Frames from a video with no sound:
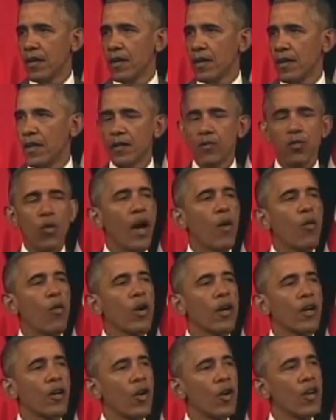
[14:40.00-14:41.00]
That's why we're
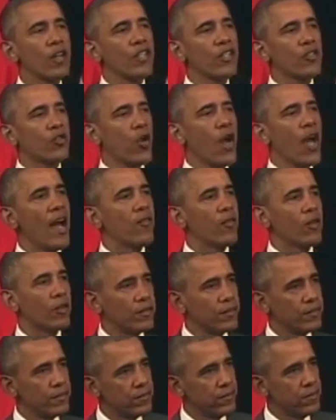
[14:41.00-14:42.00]
encouraging travel,
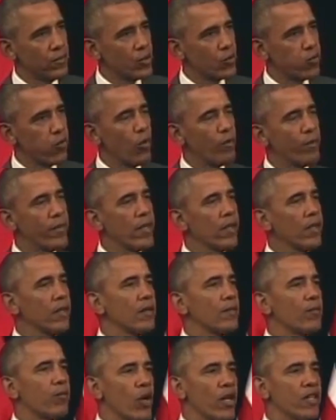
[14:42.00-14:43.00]
which will
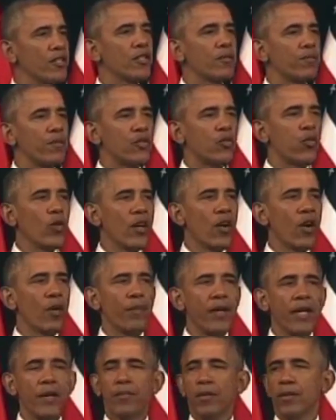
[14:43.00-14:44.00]
build bridges between our
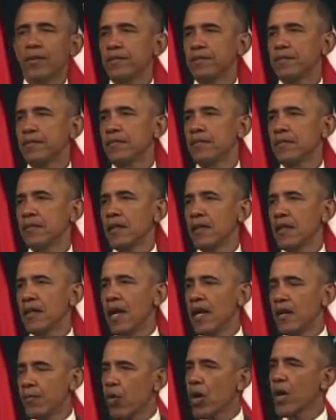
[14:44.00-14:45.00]
people
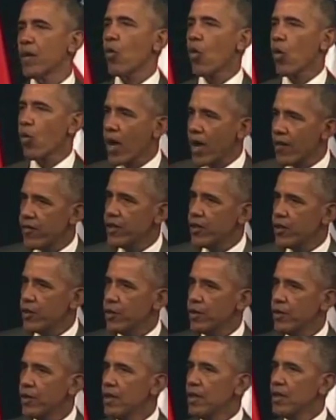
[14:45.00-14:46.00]
and bring more
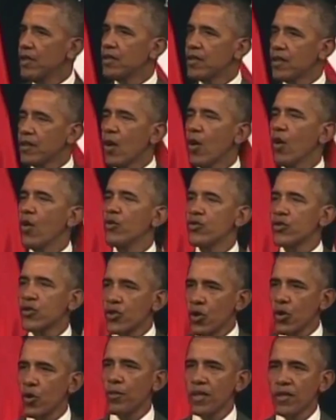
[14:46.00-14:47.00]
revenue to those
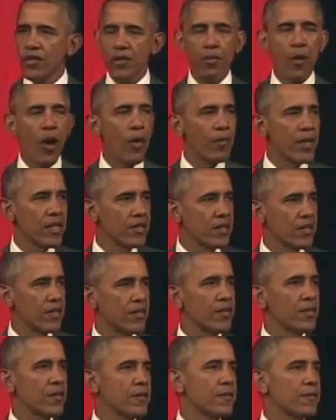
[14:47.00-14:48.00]
Cuban small
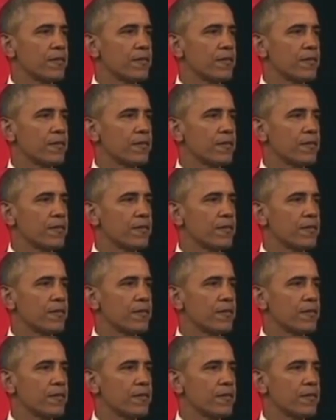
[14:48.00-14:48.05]
businesses.